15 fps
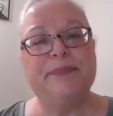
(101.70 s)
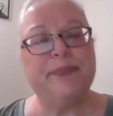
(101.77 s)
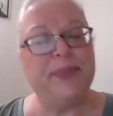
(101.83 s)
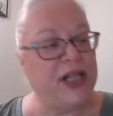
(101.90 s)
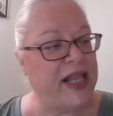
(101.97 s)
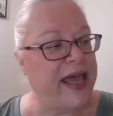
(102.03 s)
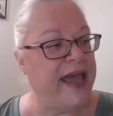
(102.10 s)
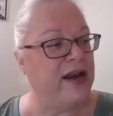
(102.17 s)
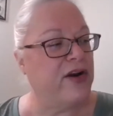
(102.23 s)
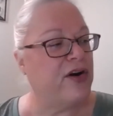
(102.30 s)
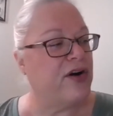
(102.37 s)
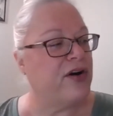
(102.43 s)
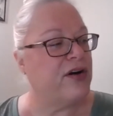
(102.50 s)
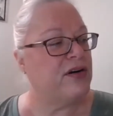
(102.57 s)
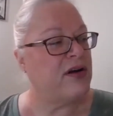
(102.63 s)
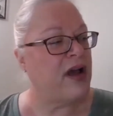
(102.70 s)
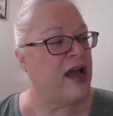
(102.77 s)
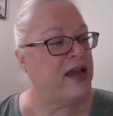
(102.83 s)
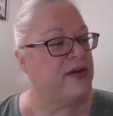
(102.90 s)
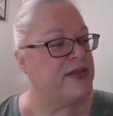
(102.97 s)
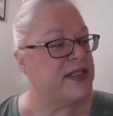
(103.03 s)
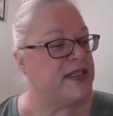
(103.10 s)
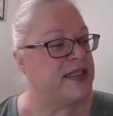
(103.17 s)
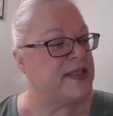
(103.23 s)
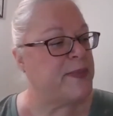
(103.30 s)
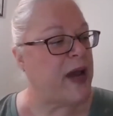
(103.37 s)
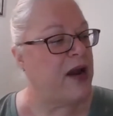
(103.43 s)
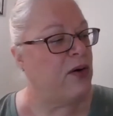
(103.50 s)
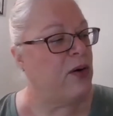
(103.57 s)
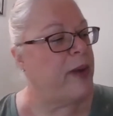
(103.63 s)
planner, I use a
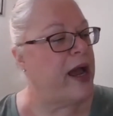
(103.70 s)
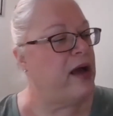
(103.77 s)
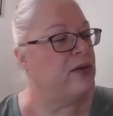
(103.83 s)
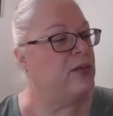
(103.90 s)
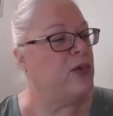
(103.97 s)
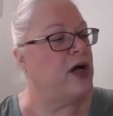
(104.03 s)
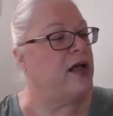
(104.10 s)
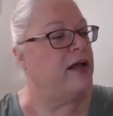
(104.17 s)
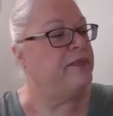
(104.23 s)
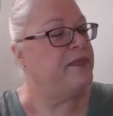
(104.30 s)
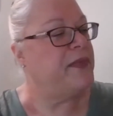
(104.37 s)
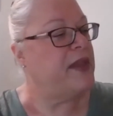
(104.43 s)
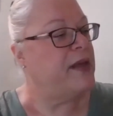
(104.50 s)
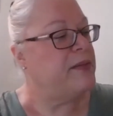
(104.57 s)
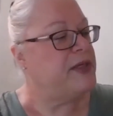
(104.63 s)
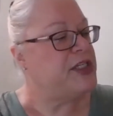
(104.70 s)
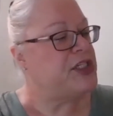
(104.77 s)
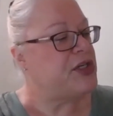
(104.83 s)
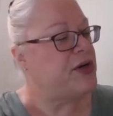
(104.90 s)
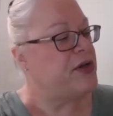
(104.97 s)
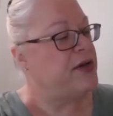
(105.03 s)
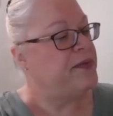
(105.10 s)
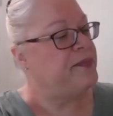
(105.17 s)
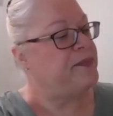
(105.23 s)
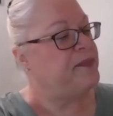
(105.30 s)
spiral bound. Well, let me show you.